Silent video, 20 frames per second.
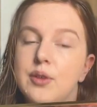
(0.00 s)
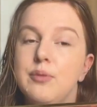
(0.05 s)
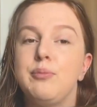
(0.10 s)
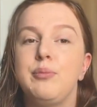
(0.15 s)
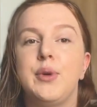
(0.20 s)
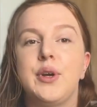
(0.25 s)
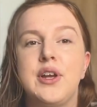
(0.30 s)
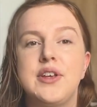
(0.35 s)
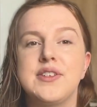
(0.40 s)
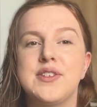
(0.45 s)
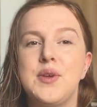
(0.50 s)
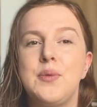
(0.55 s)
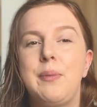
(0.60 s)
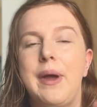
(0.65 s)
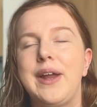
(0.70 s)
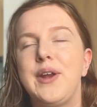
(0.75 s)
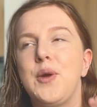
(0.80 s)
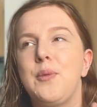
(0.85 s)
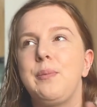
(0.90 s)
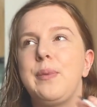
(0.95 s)
Because you
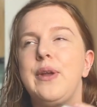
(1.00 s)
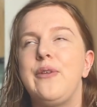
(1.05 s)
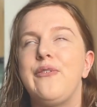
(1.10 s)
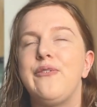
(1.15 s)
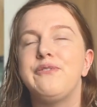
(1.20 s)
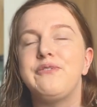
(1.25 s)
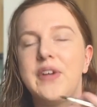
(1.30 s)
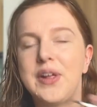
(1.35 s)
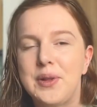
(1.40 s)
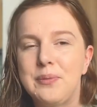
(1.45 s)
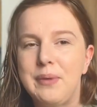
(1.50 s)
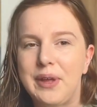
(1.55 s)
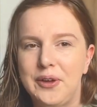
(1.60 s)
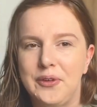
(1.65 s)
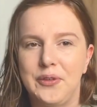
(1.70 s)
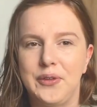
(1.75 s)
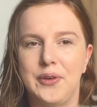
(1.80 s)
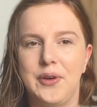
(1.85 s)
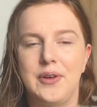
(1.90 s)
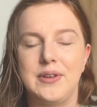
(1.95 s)
might not be filming all
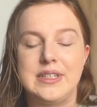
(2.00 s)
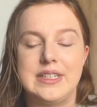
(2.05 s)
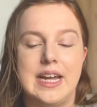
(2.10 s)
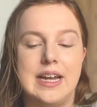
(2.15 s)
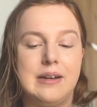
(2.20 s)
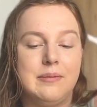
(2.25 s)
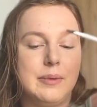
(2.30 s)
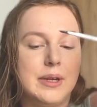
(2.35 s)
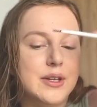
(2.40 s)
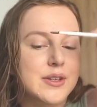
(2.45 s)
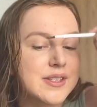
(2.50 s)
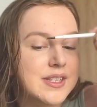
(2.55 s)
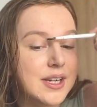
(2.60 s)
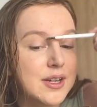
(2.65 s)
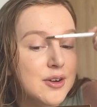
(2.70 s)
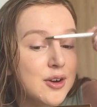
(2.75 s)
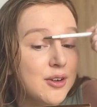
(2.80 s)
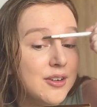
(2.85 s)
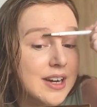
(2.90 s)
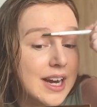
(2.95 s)
the content, but you're still
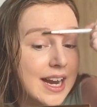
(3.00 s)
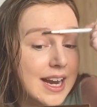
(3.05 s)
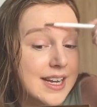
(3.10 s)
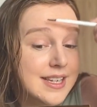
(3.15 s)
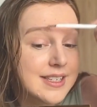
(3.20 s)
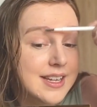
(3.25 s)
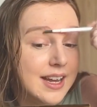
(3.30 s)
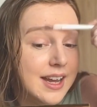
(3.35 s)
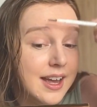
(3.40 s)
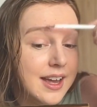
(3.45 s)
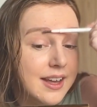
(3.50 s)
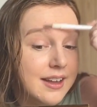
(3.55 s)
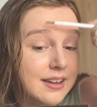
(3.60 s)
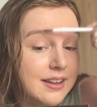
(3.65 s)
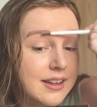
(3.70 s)
creating it.